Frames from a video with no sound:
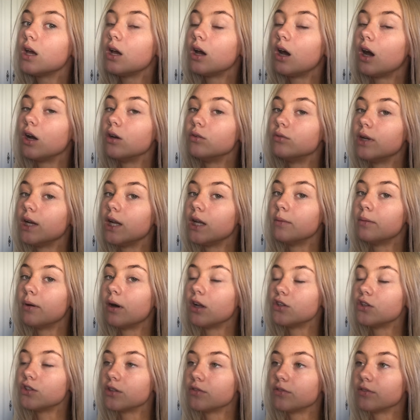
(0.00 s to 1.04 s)
I really
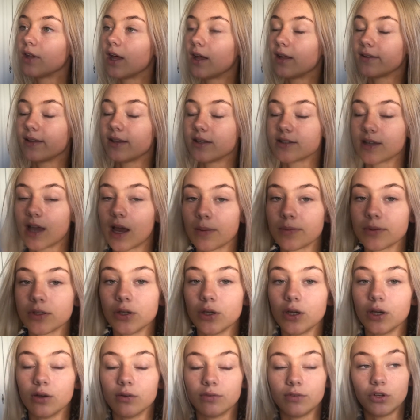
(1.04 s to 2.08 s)
apologise for that. That's
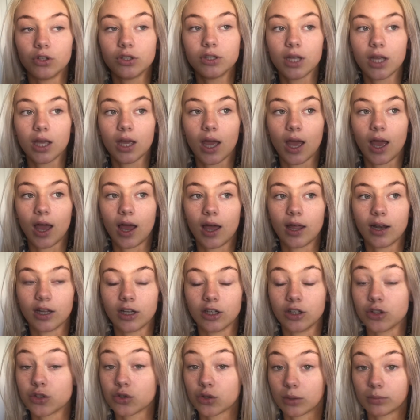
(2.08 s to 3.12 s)
absolutely revolting, and I'm going
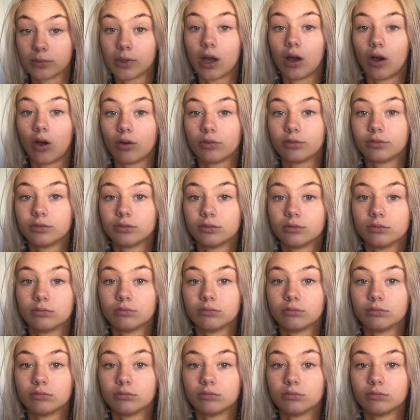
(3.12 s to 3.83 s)
to scrub that off.